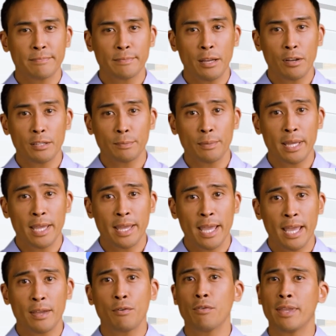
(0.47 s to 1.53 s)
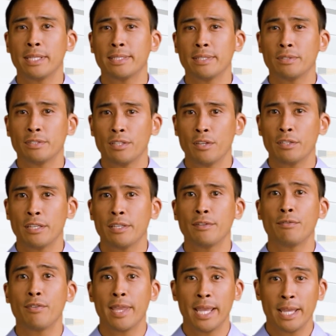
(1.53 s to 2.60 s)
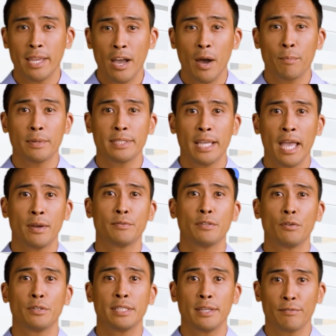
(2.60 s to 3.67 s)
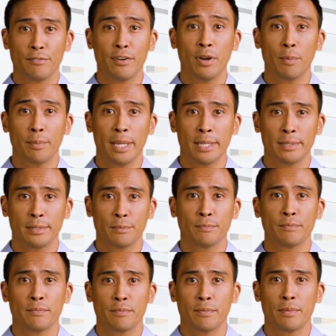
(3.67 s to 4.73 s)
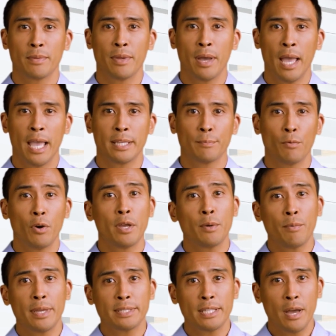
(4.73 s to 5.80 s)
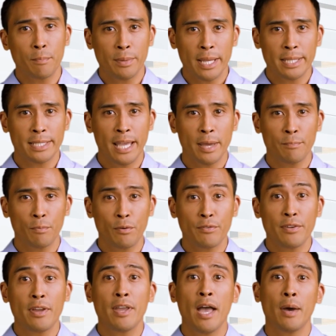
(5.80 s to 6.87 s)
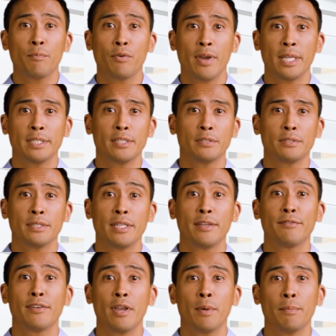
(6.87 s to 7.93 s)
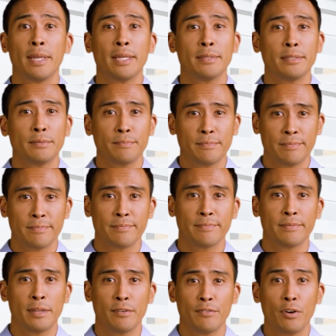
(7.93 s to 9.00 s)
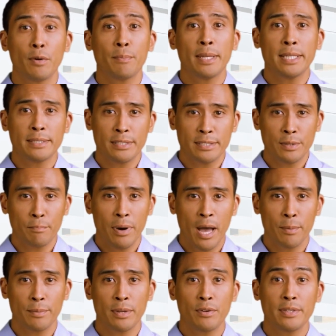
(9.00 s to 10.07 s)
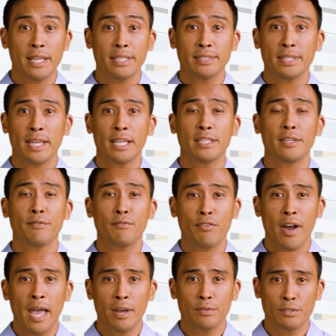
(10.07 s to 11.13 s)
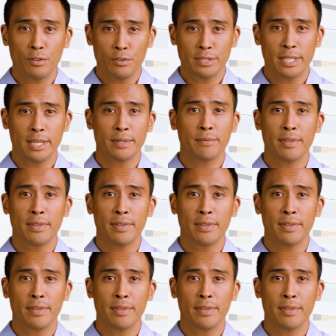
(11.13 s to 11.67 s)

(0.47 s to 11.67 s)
There has been an increase in searches for e-commerce outsourcing Philippines, as more U.S. companies have moved their operations to the Philippines. The Philippines is a popular destination for outsourcing,